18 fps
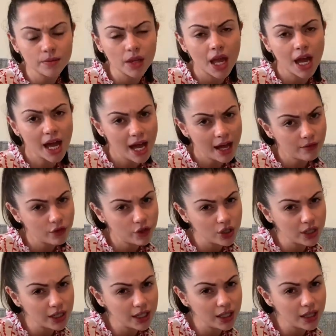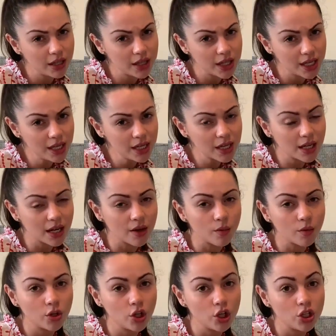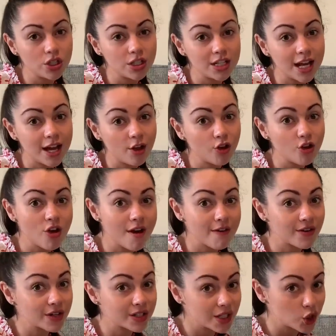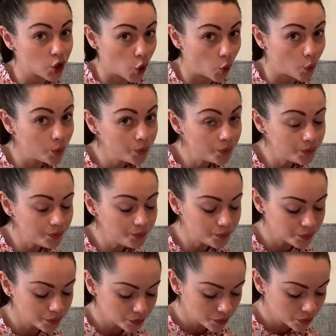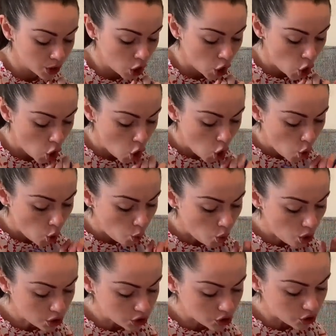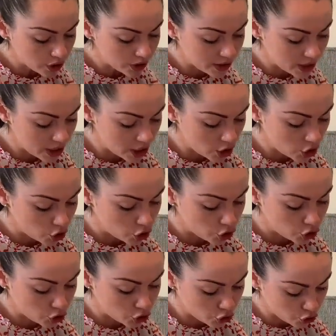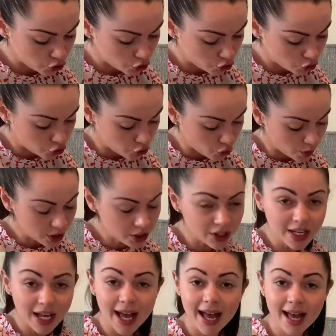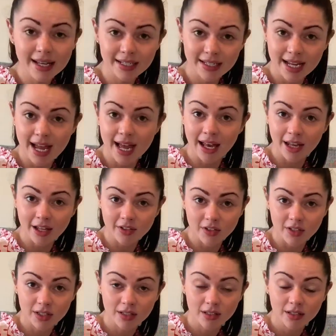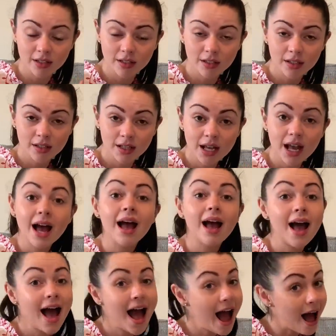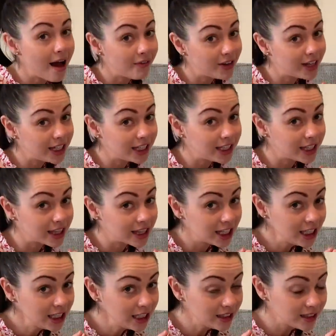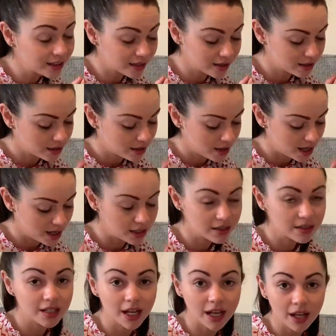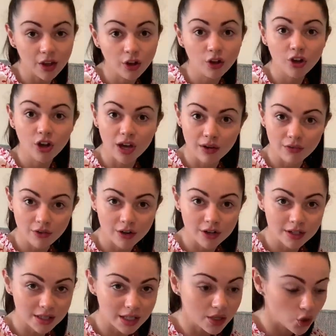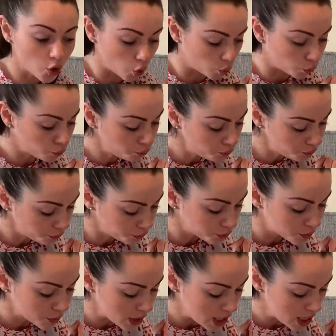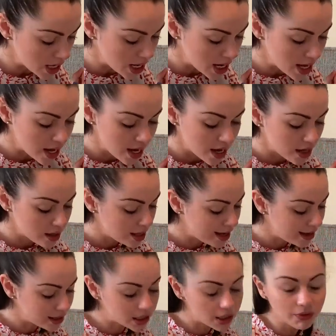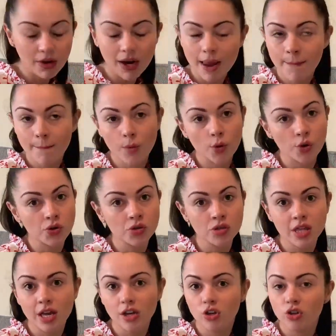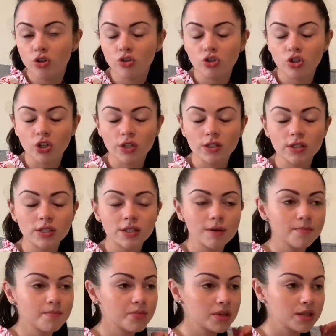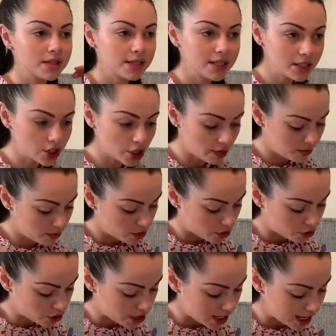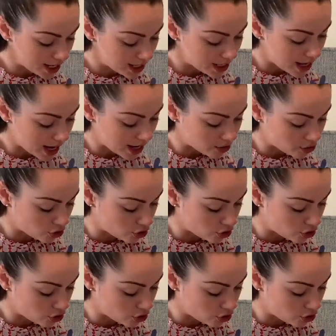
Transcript: Have you a little think, and I want you to tell whoever's at home. What does the short hand tell us? Have a little think and tell whoever is at home. Then it's very important that you just sit down with your child and you